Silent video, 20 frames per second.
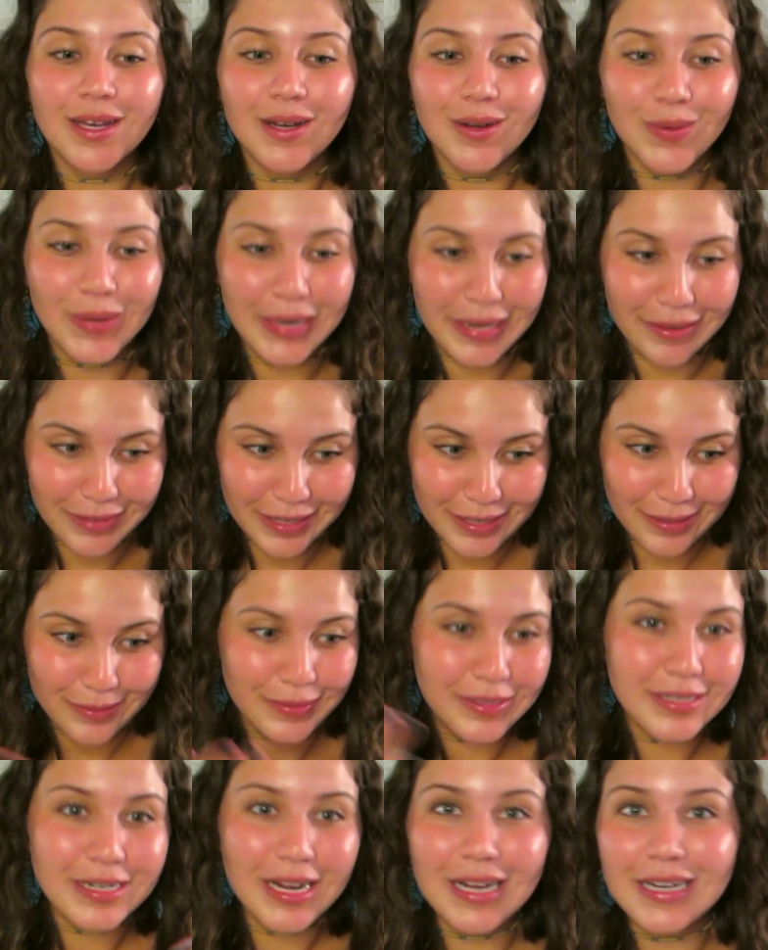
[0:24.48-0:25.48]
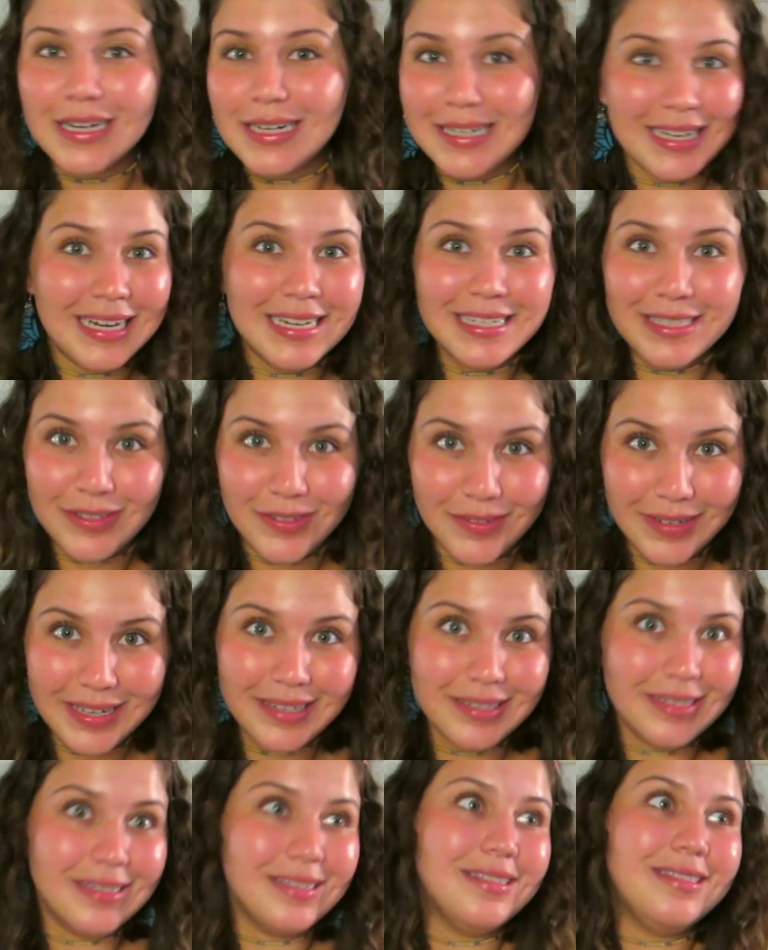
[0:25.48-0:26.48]
whatever, we're not gonna get into it.
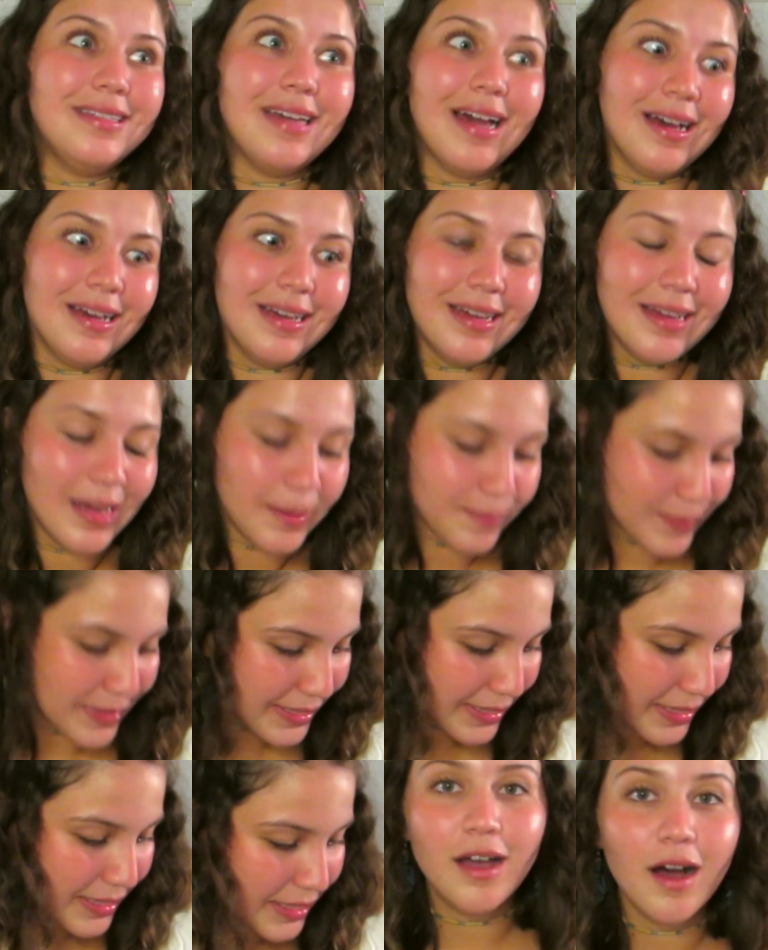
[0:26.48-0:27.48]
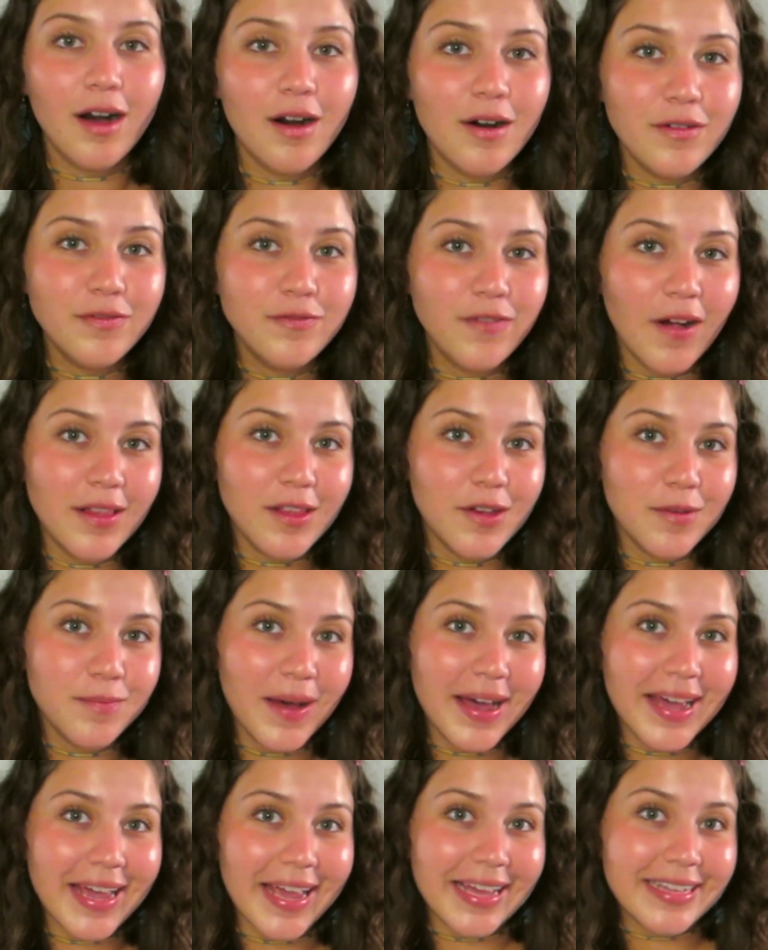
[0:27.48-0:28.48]
Yeah, it happens. Go follow
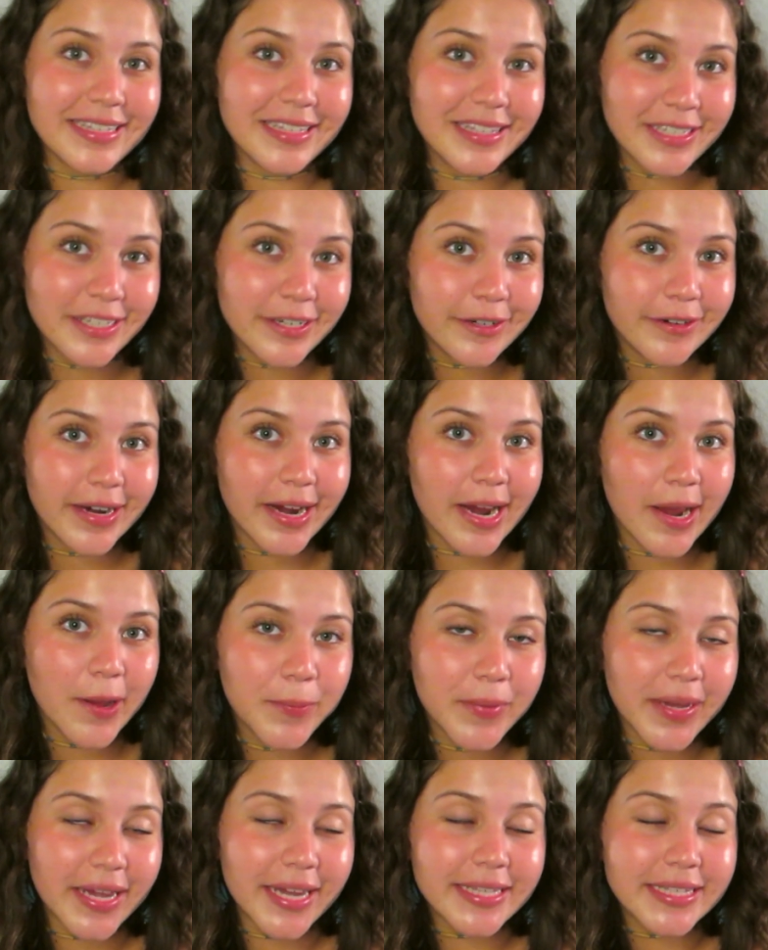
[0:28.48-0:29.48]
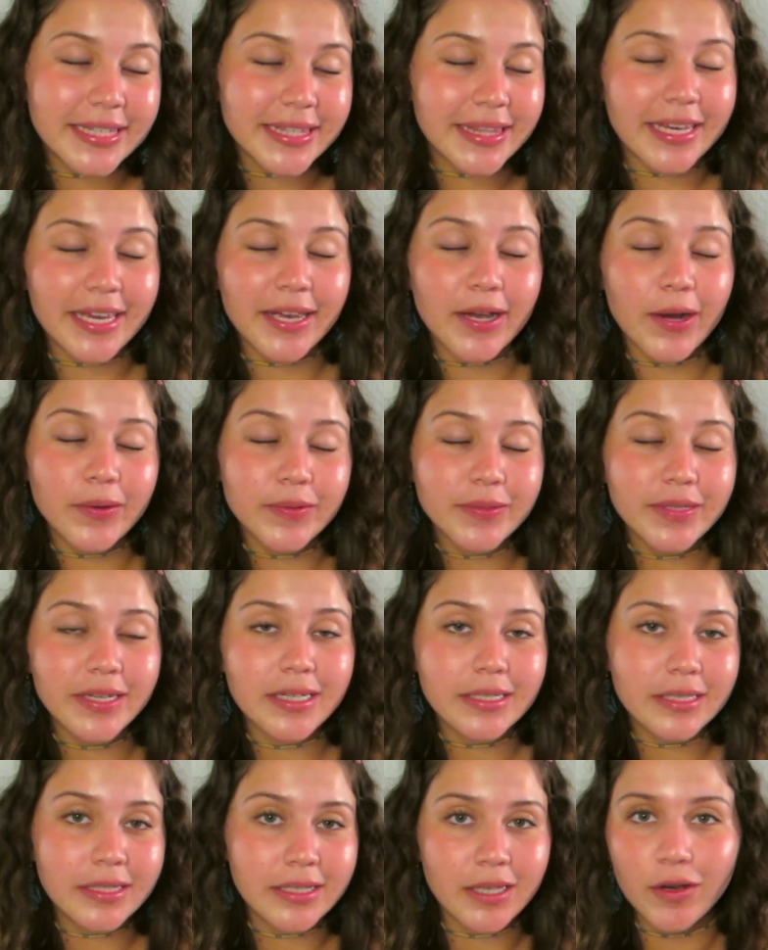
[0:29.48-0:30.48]
my Instagram. It's the only
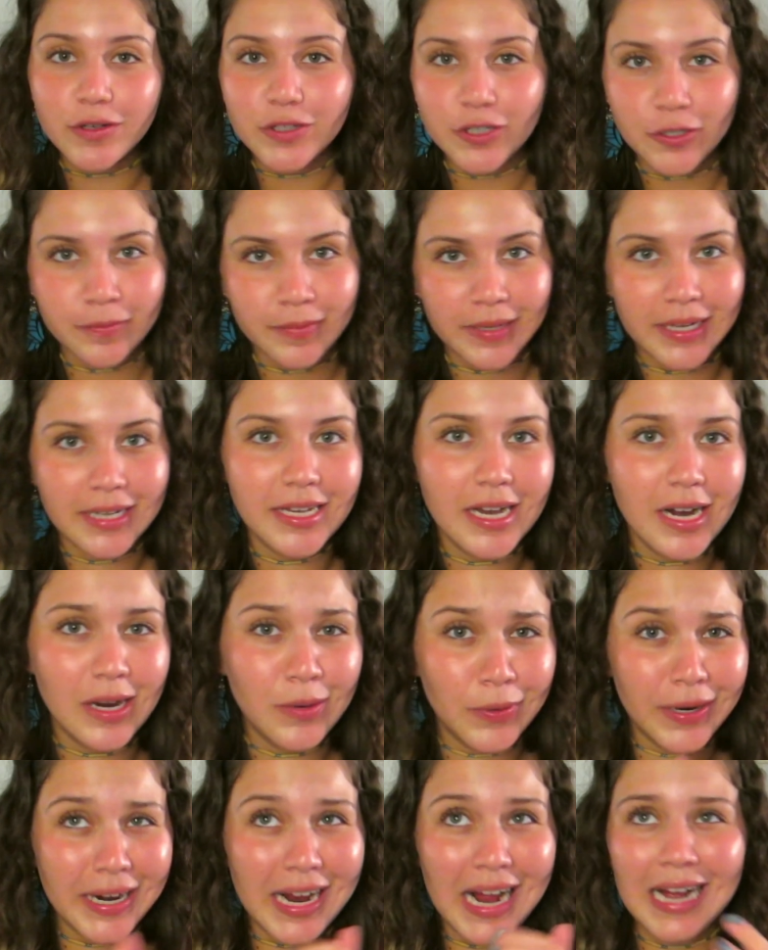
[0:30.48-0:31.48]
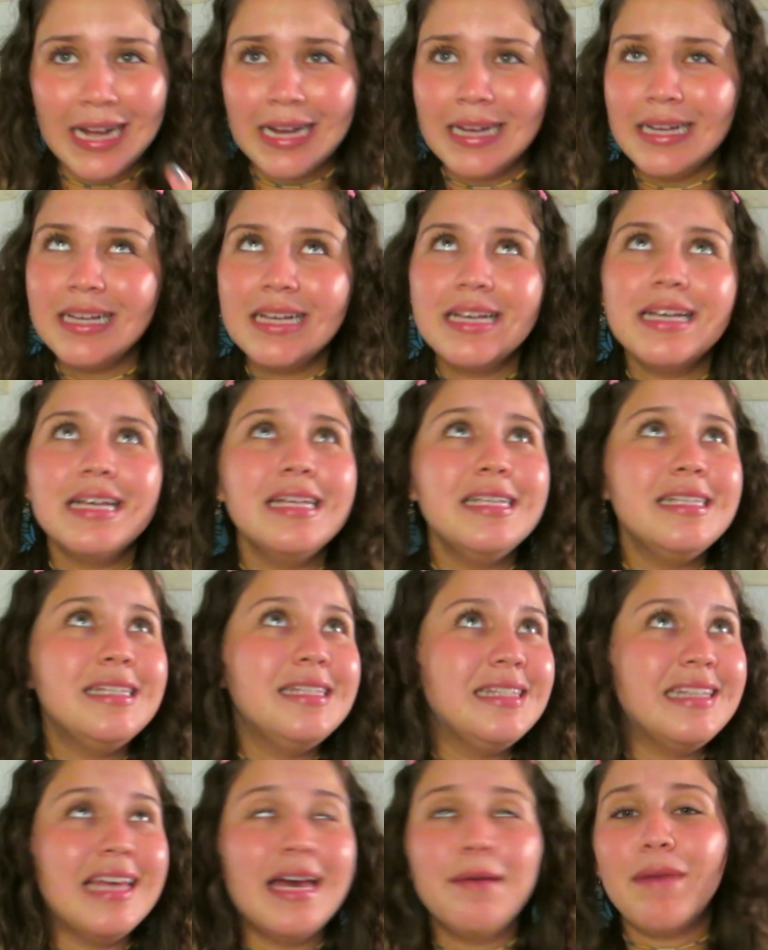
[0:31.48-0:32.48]
social media where I
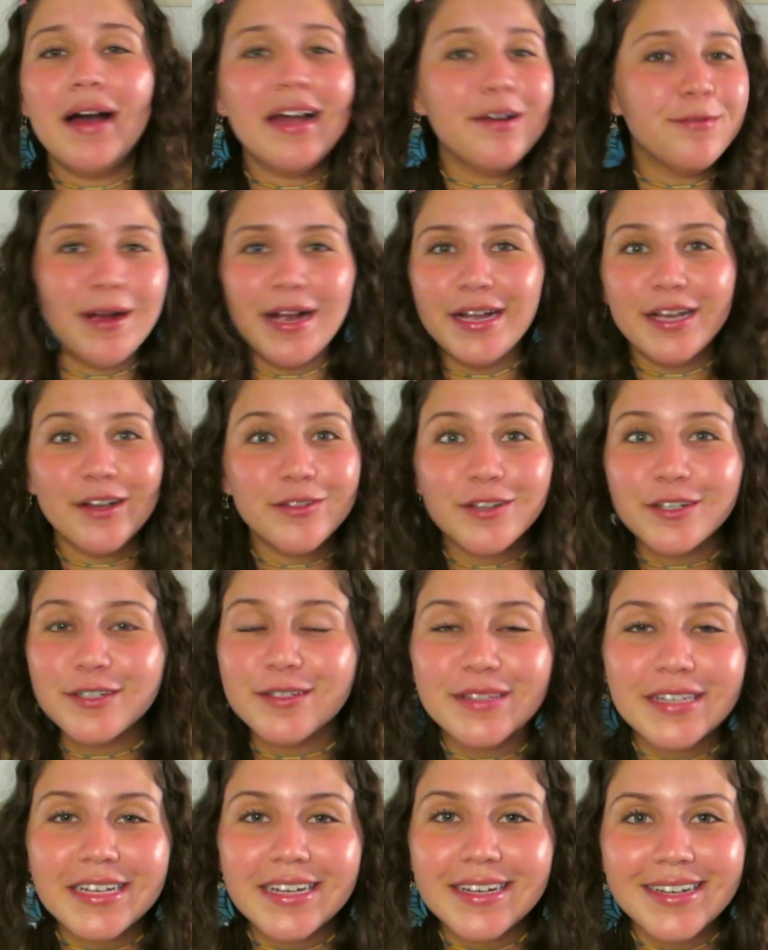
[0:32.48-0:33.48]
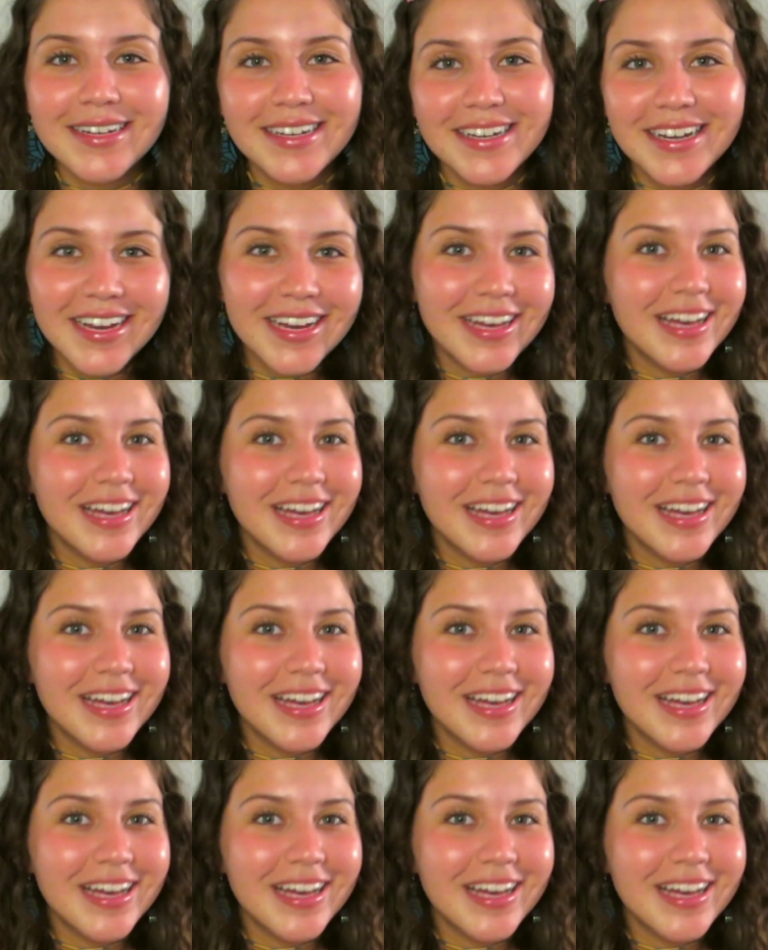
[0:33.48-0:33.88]
semi-regularly